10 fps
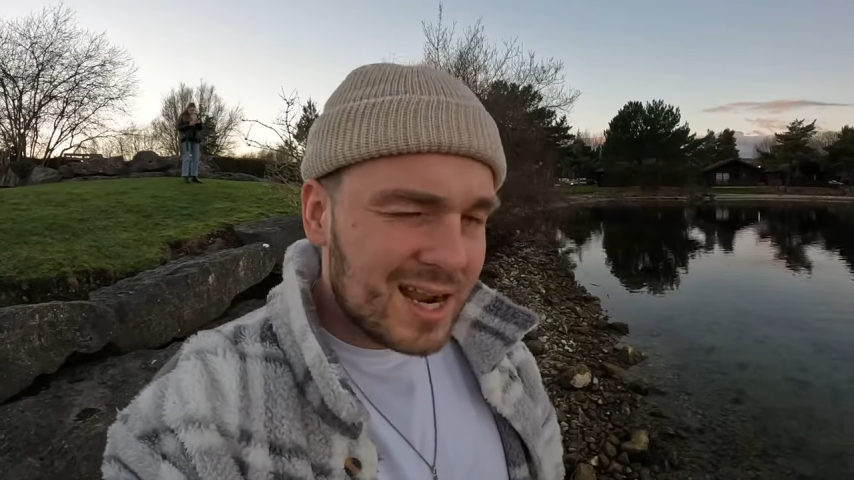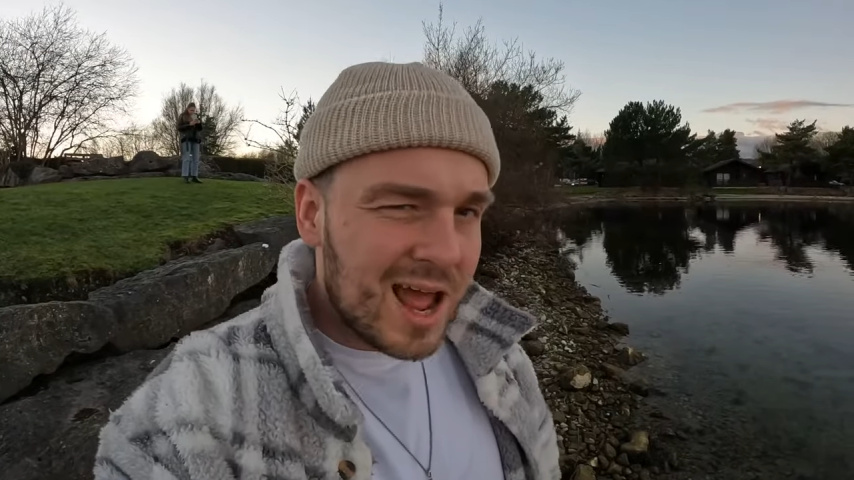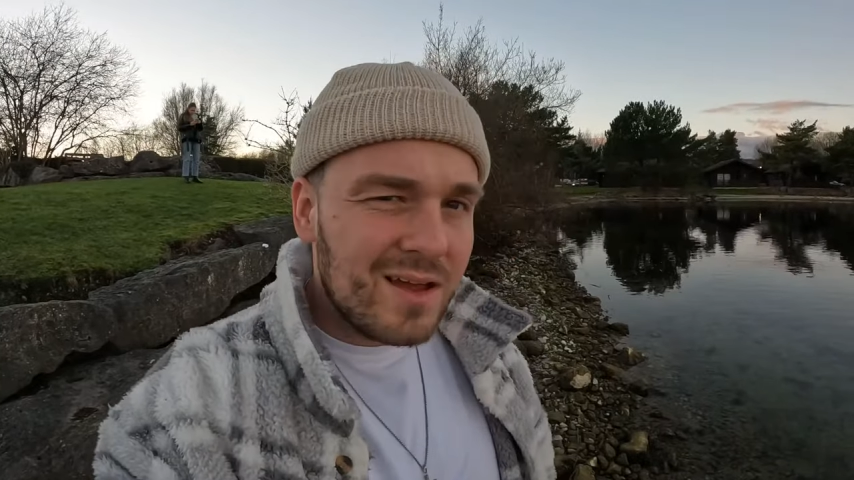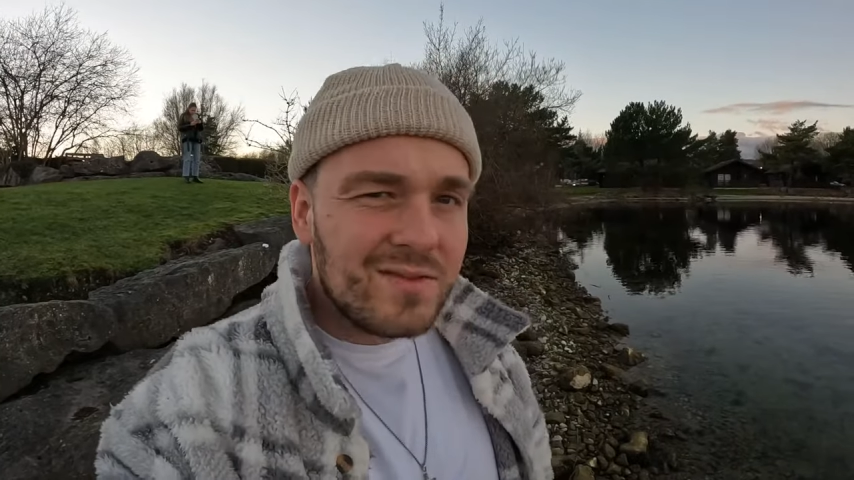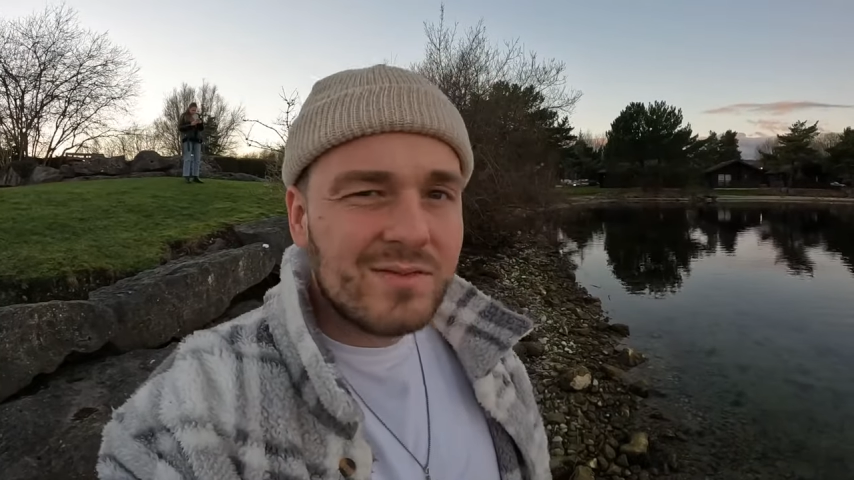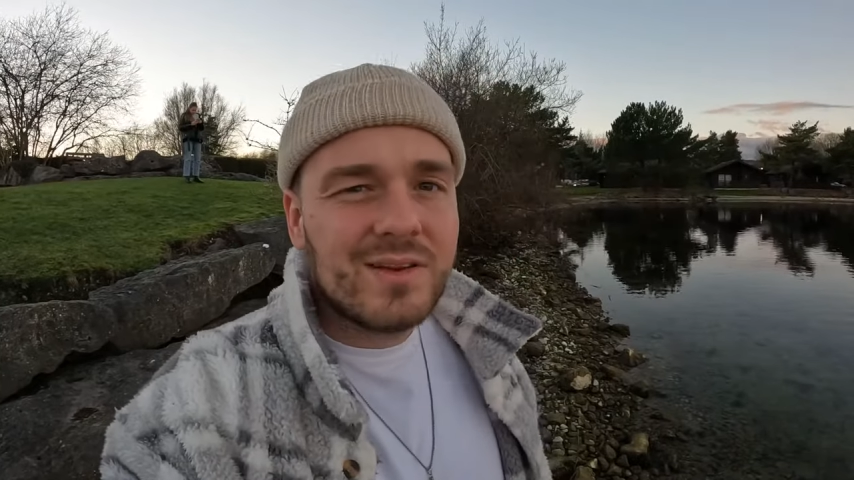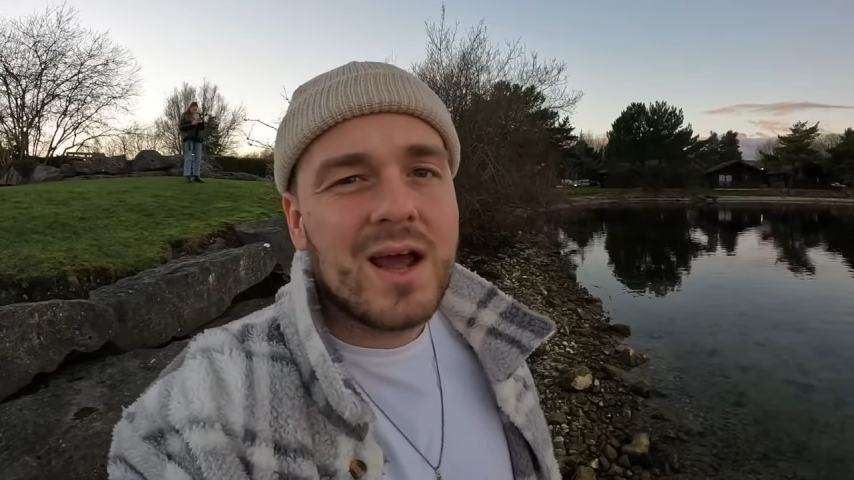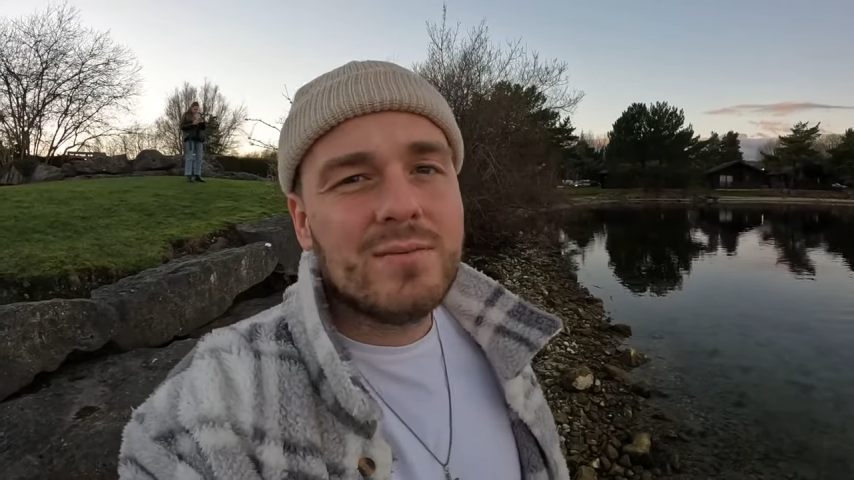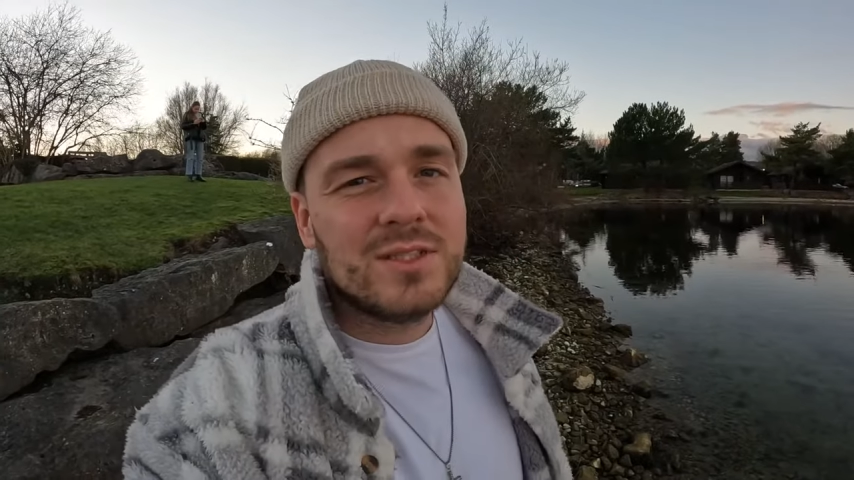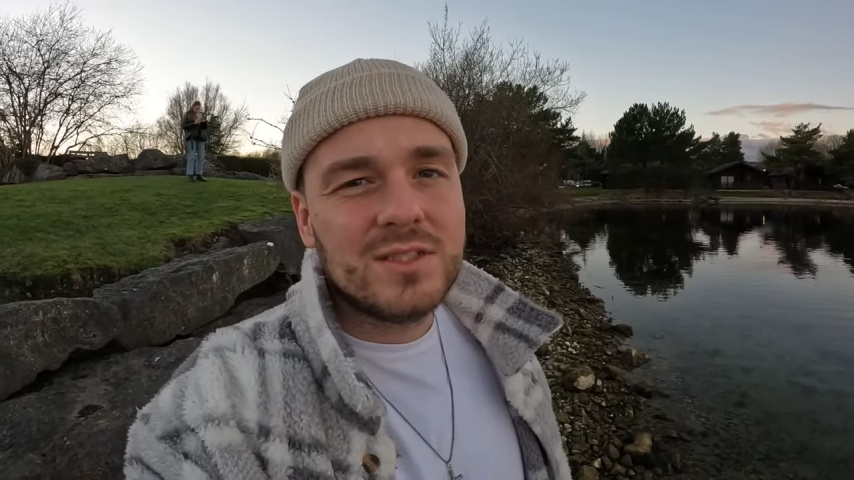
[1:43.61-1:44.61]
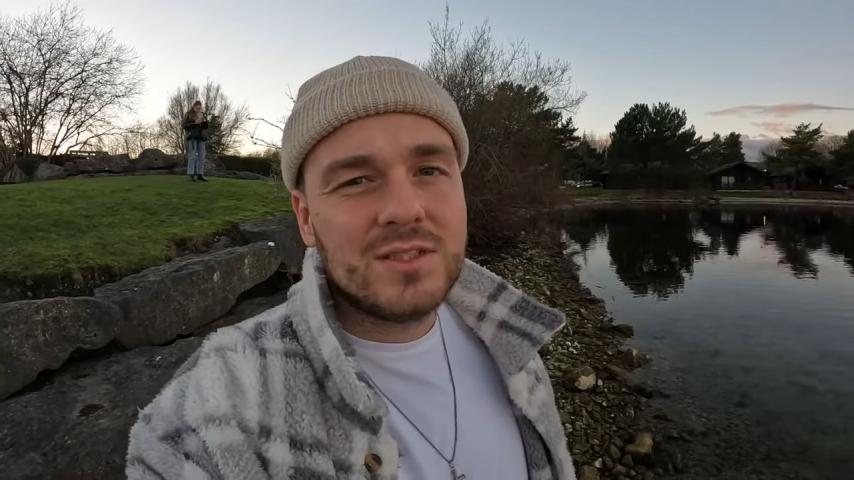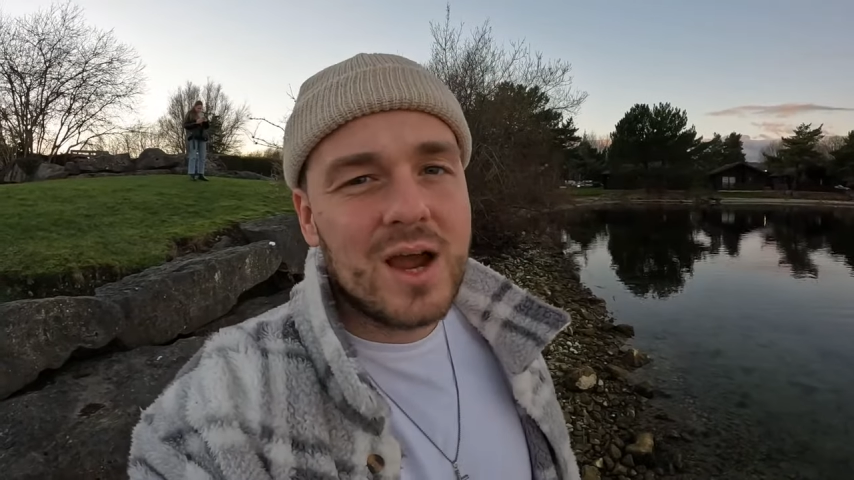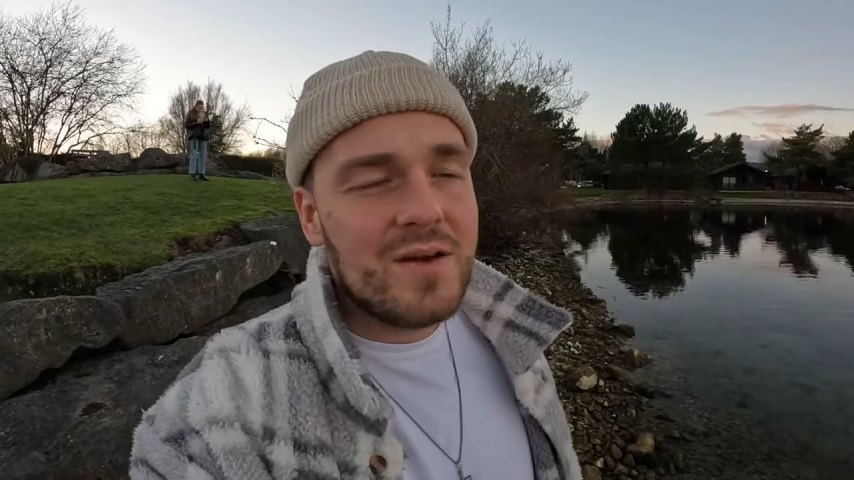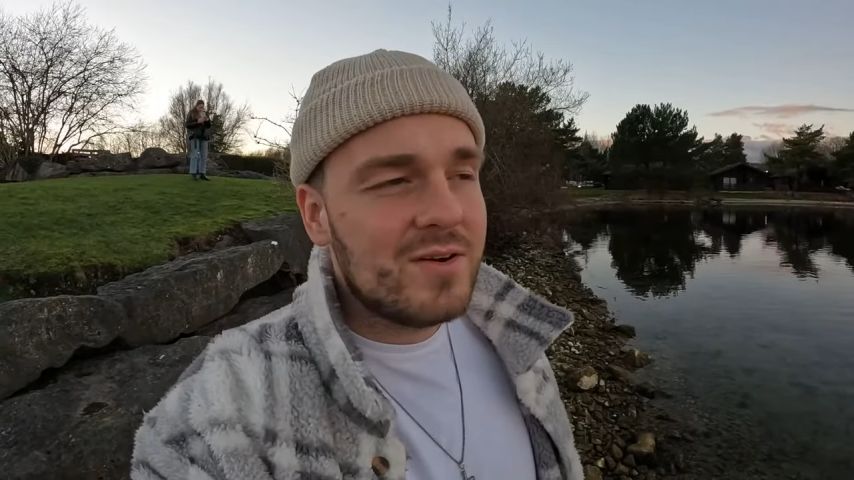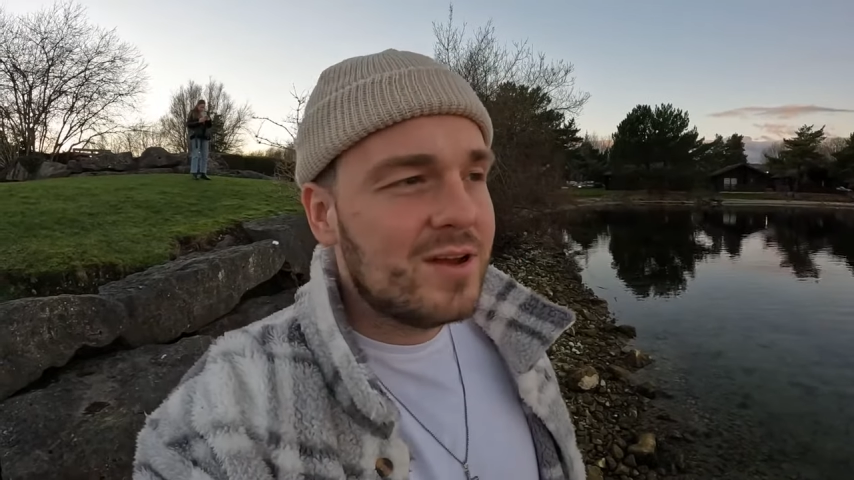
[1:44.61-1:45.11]
life of an Amazon
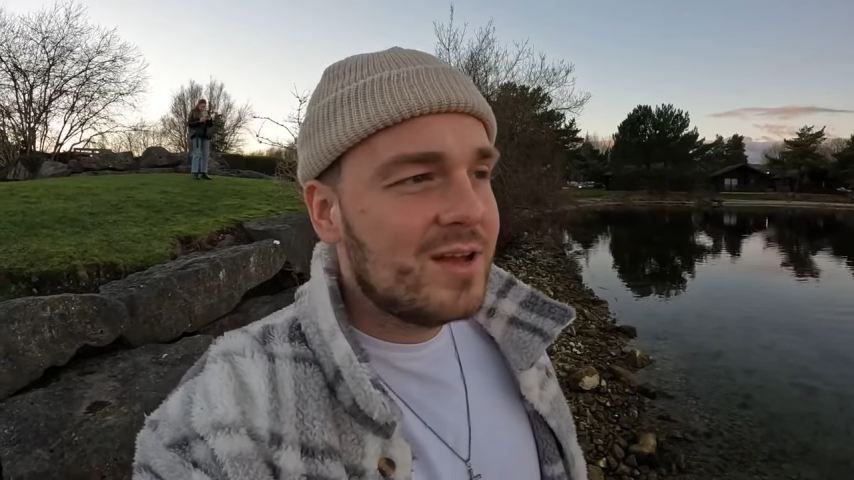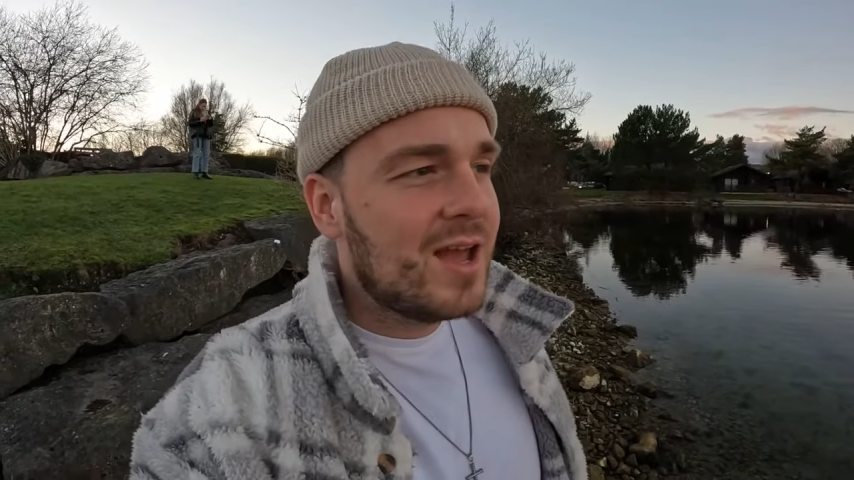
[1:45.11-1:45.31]
driver,